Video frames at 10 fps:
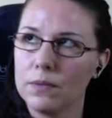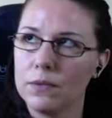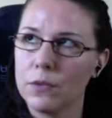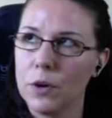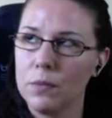
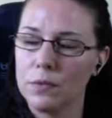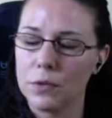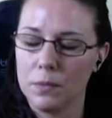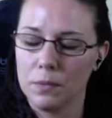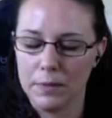
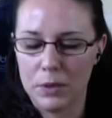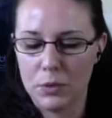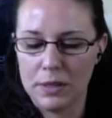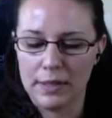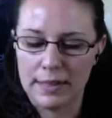from like
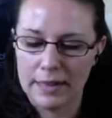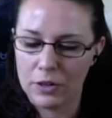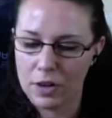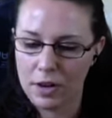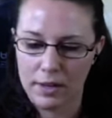between like the
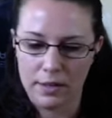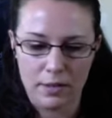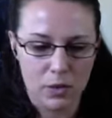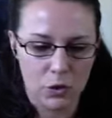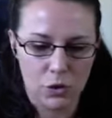internet and
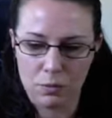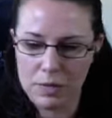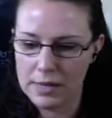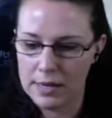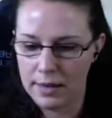social
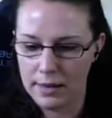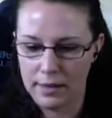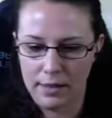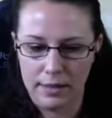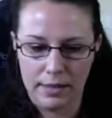
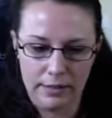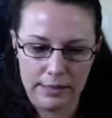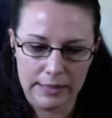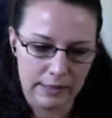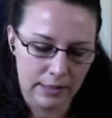media and
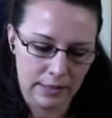like